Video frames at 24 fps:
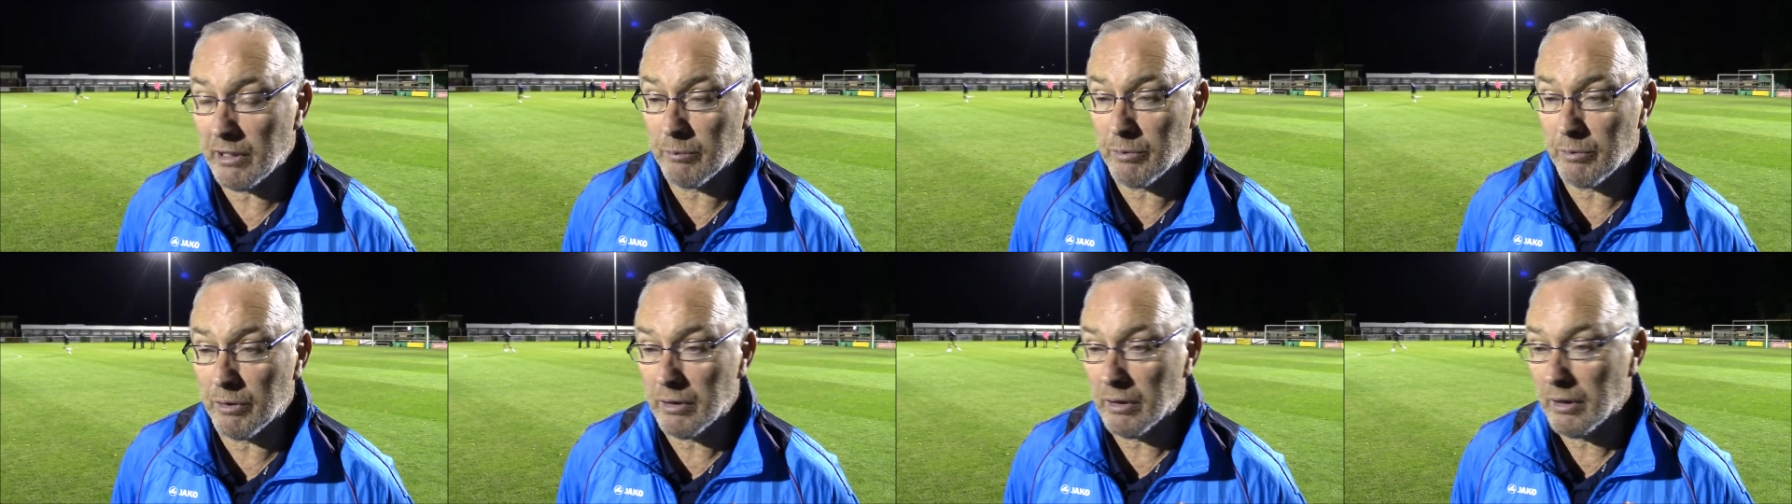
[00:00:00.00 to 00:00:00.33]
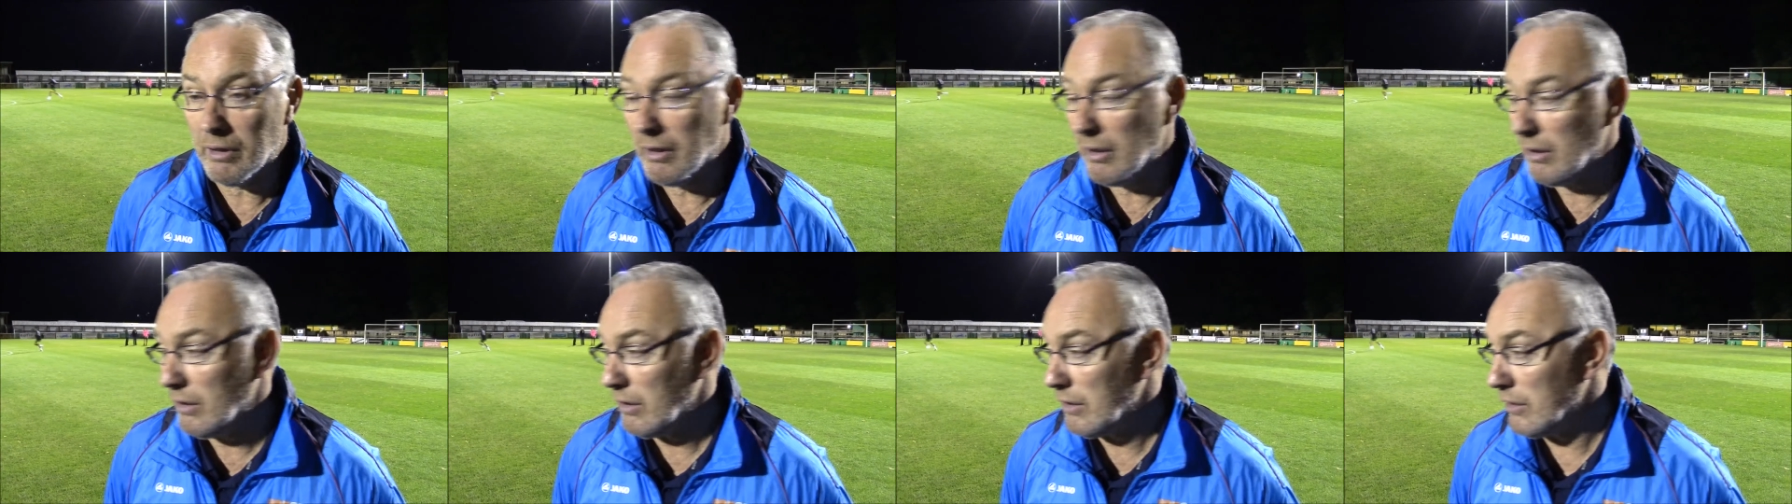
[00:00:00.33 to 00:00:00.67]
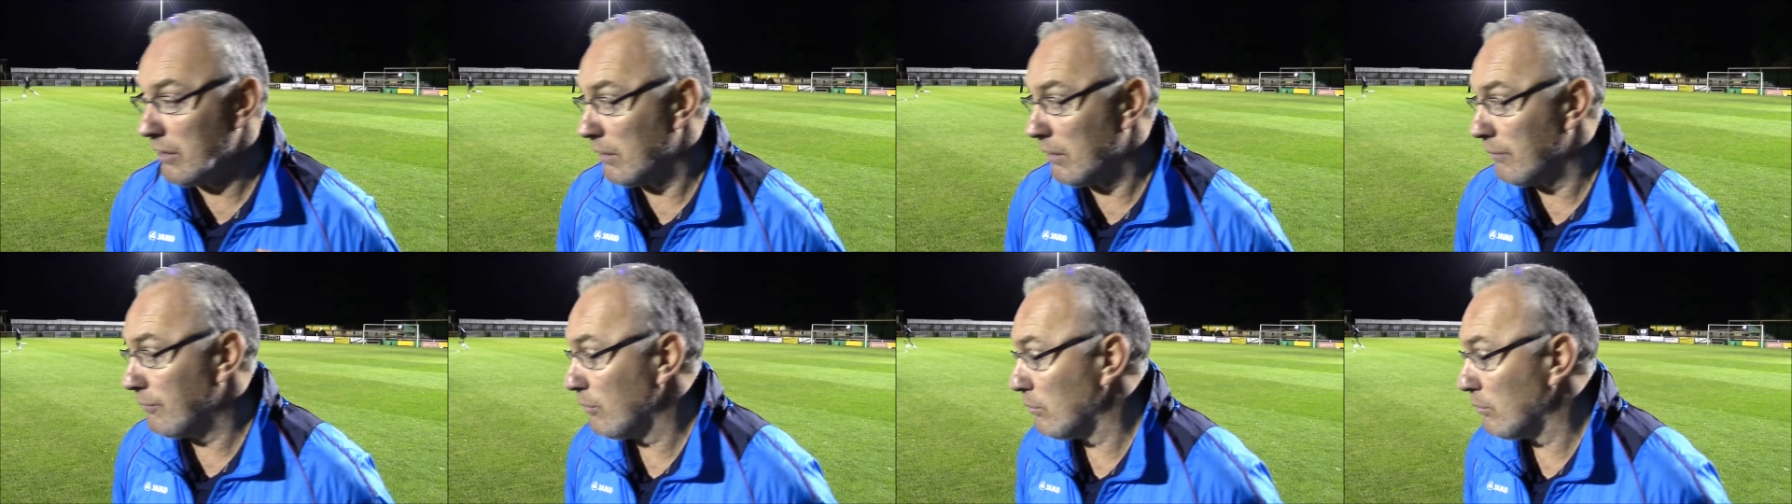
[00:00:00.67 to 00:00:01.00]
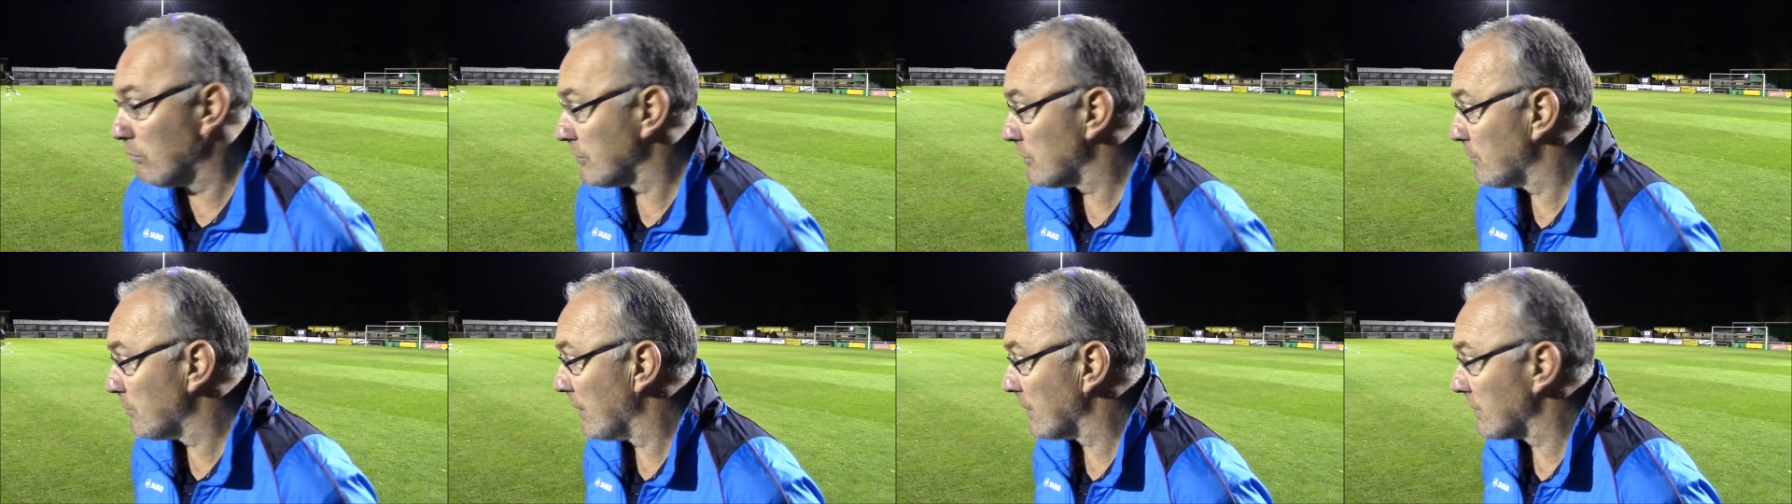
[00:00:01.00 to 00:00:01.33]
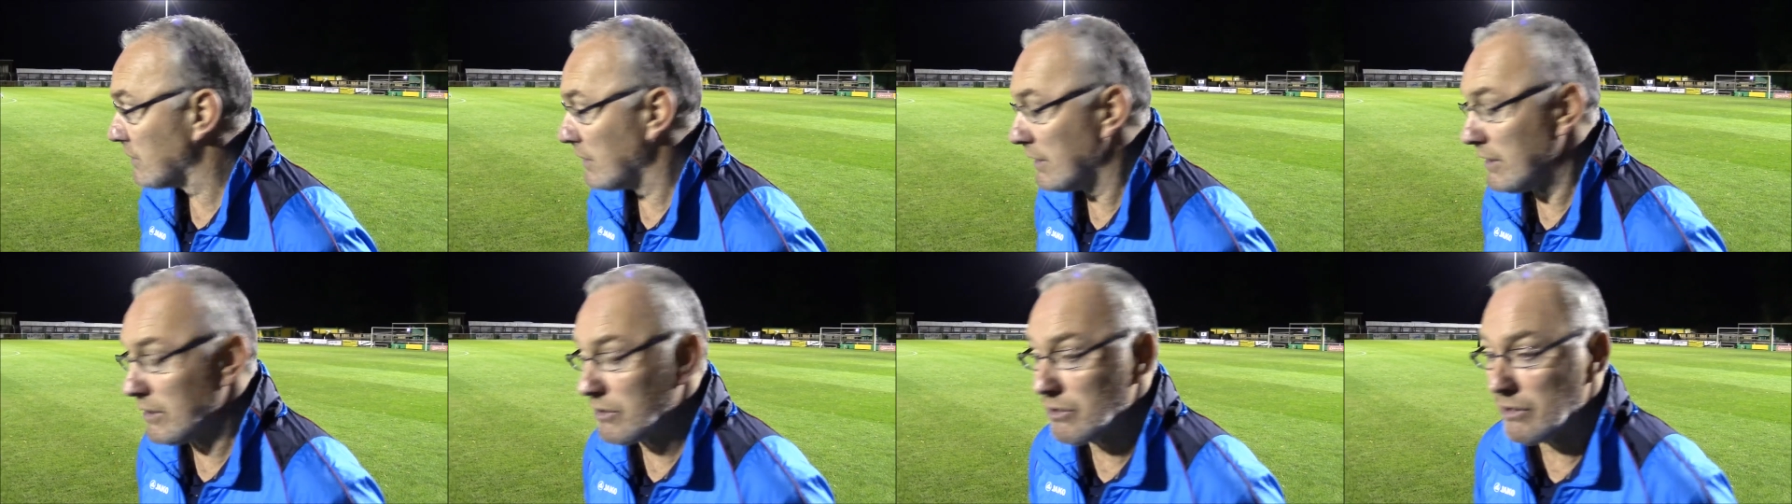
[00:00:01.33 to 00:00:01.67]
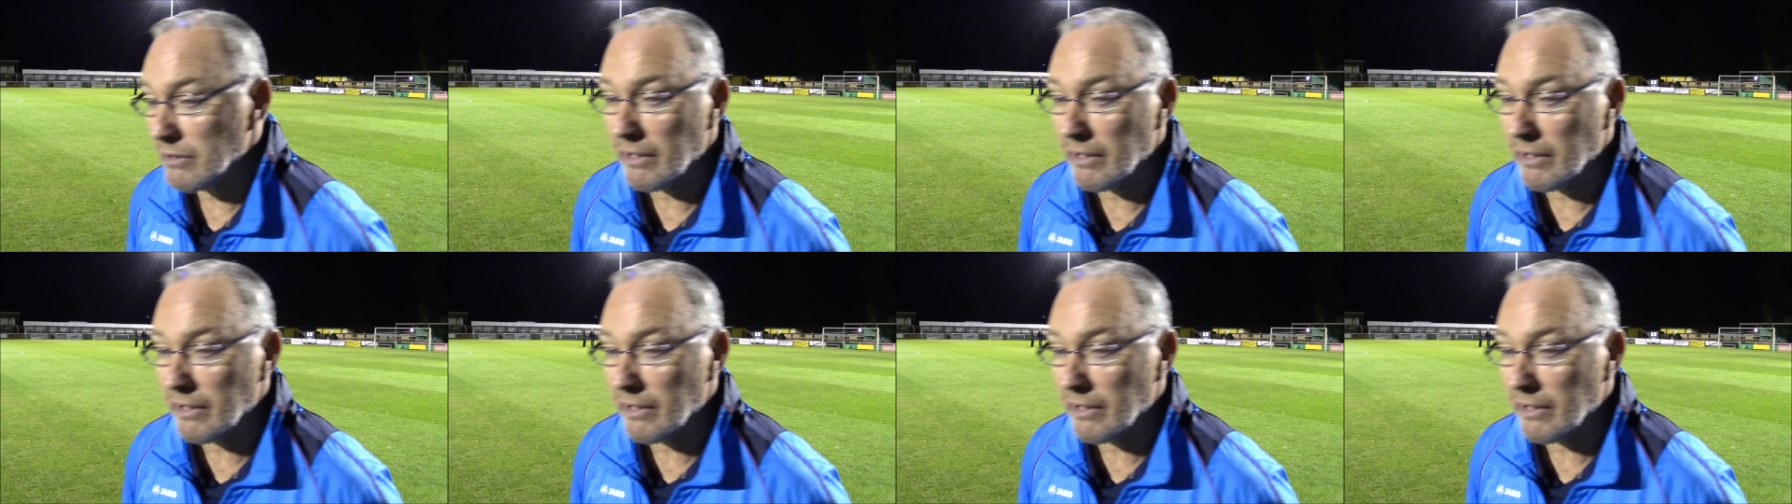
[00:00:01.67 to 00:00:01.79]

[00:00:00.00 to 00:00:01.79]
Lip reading: But full respect to Hitchin,